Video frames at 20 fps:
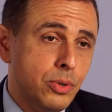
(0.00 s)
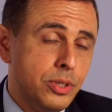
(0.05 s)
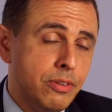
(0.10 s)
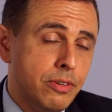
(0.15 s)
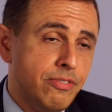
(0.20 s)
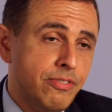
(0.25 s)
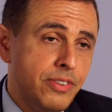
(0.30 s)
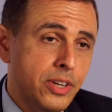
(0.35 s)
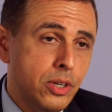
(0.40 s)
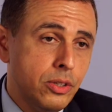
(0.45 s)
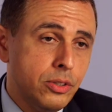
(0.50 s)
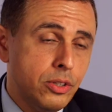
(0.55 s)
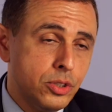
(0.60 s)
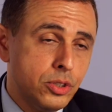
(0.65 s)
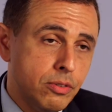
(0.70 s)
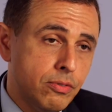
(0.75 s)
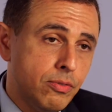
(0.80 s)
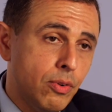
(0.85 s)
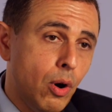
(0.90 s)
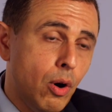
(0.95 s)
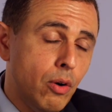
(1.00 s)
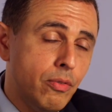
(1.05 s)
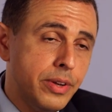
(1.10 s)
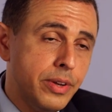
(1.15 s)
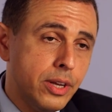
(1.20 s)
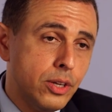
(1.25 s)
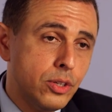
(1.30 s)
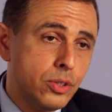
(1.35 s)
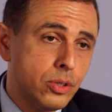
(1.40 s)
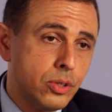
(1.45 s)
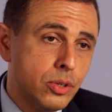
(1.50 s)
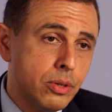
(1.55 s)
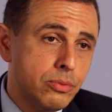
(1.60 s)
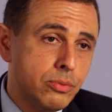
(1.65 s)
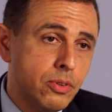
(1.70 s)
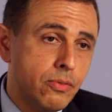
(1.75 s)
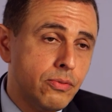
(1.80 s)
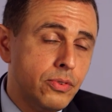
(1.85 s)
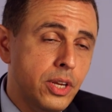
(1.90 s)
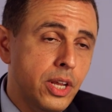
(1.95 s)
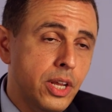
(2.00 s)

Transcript: where the field is evolving in terms of